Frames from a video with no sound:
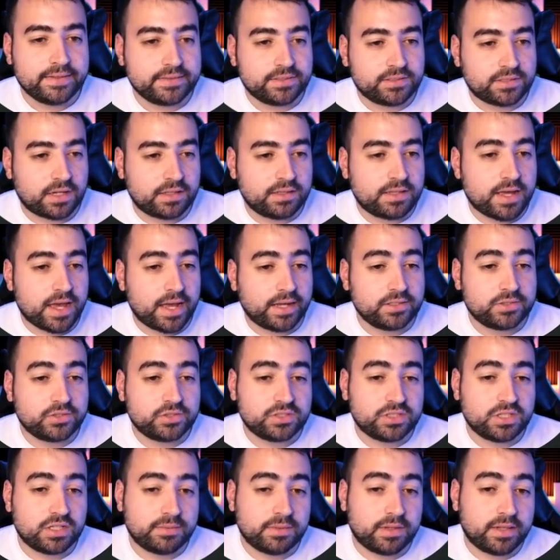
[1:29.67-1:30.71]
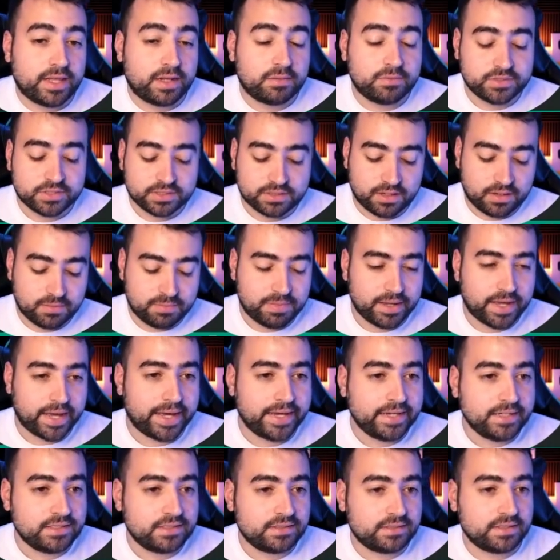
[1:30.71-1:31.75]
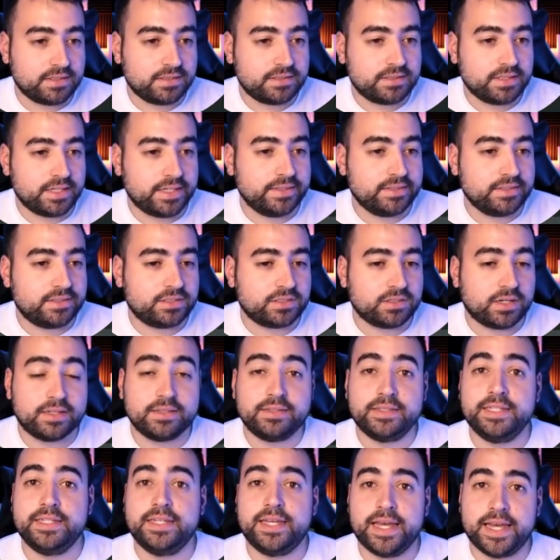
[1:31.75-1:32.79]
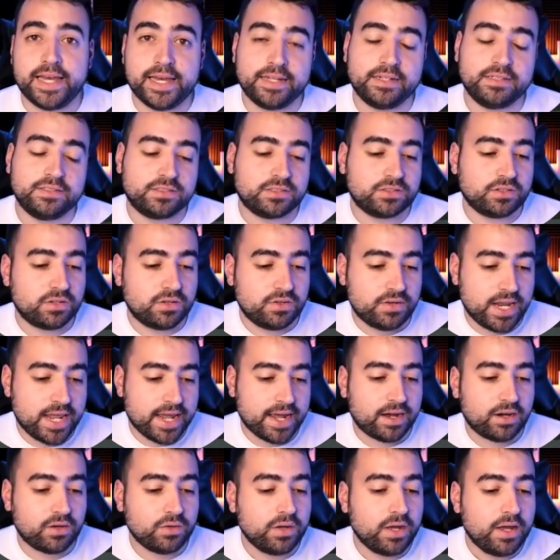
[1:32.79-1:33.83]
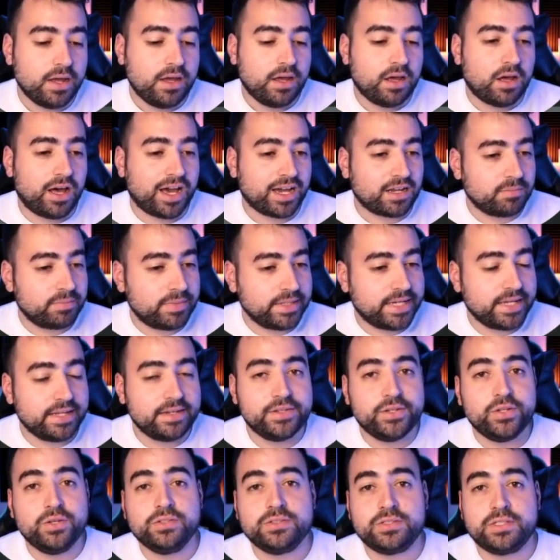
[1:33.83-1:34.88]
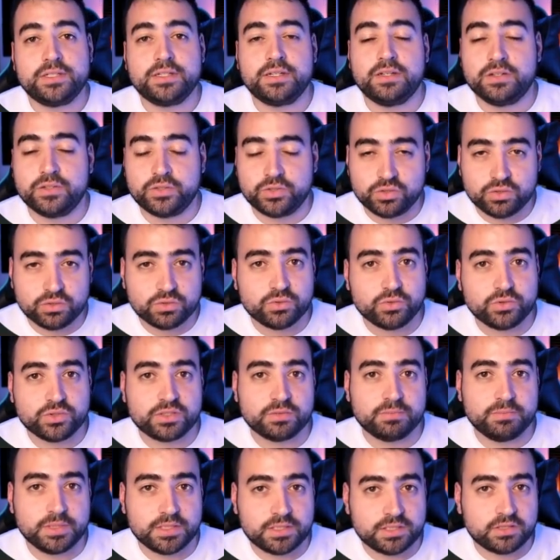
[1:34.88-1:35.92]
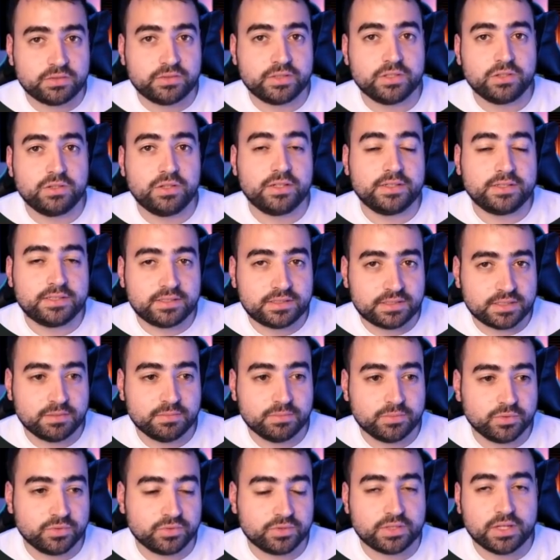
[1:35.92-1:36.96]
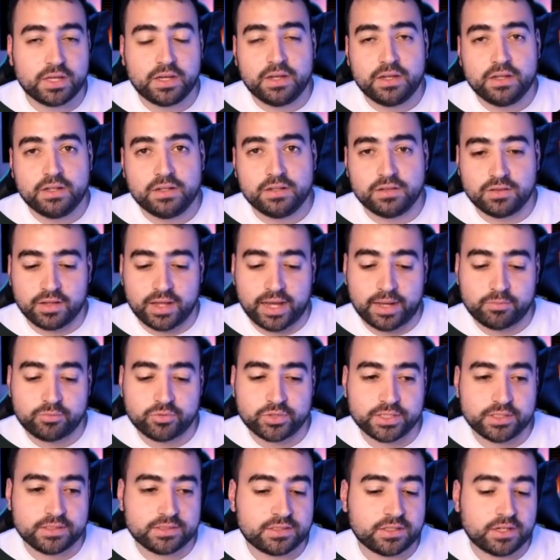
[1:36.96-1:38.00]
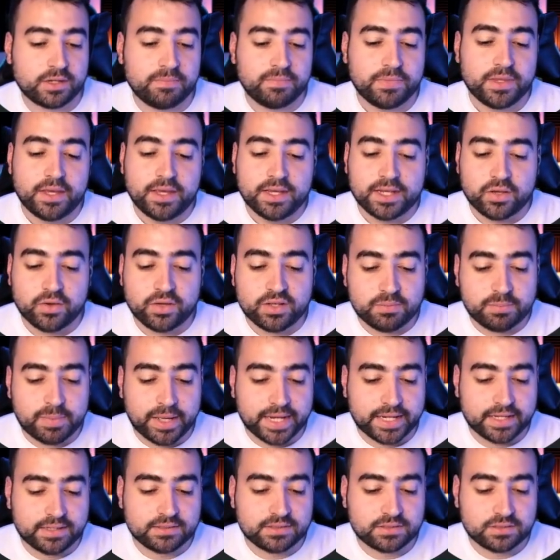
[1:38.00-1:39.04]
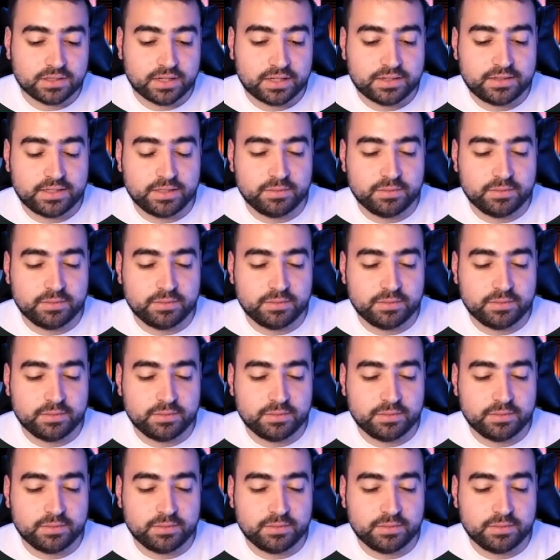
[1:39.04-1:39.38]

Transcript: inside the HTML and I'm just going to paste this inside the head. So now I can begin using Google's material symbols library. So going back inside